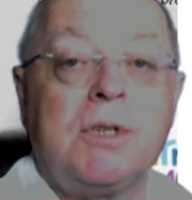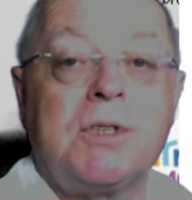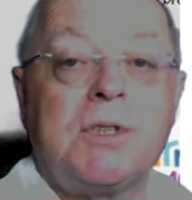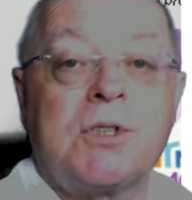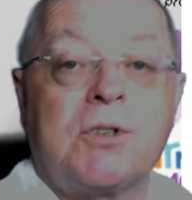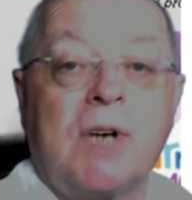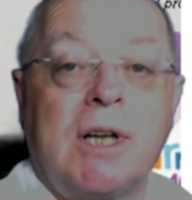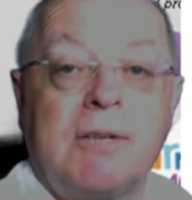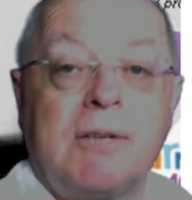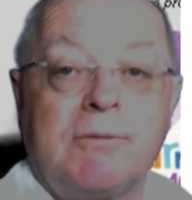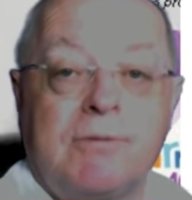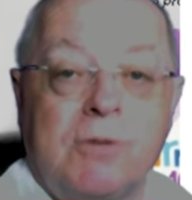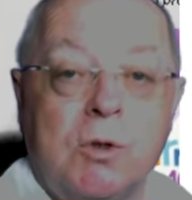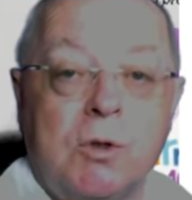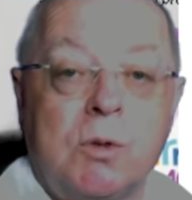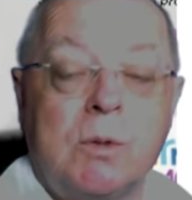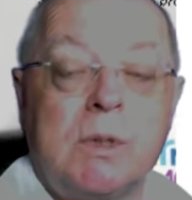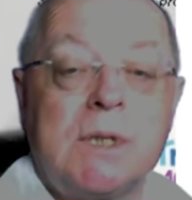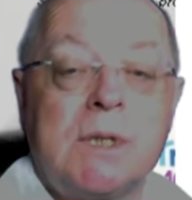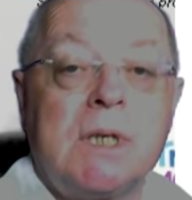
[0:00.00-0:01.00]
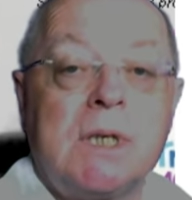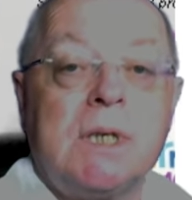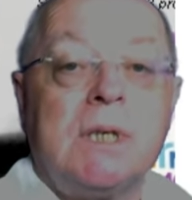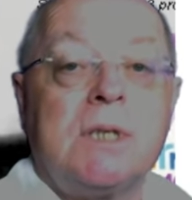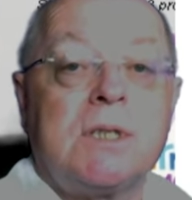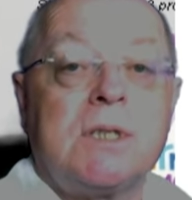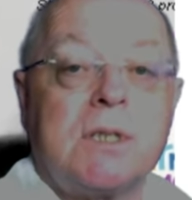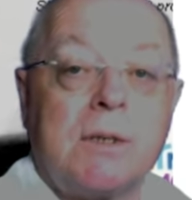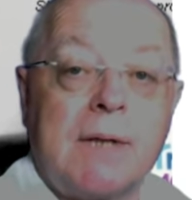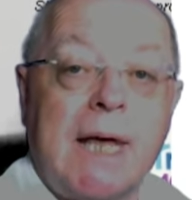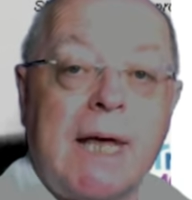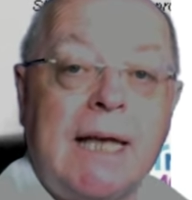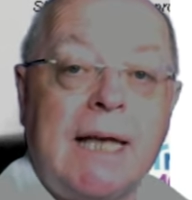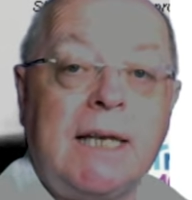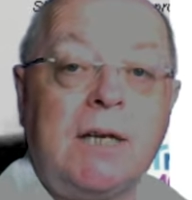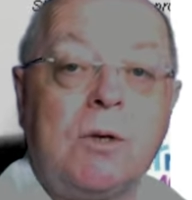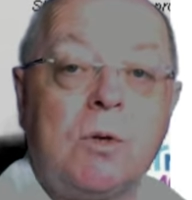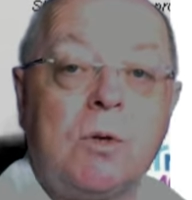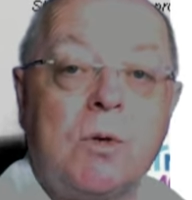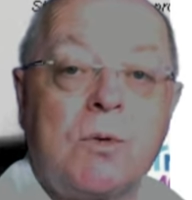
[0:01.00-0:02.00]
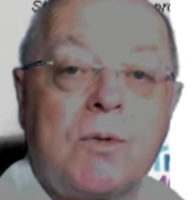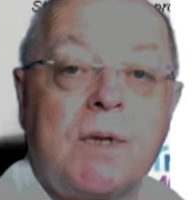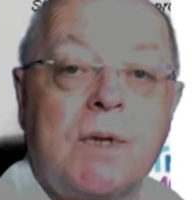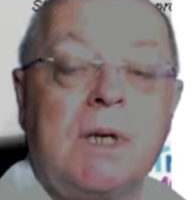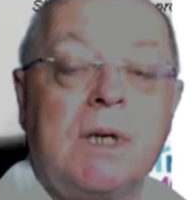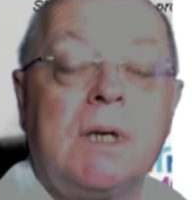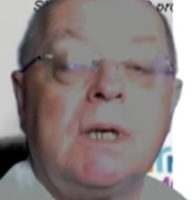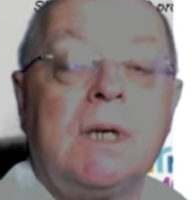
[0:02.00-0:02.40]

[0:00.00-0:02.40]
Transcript: and straightforward so that any author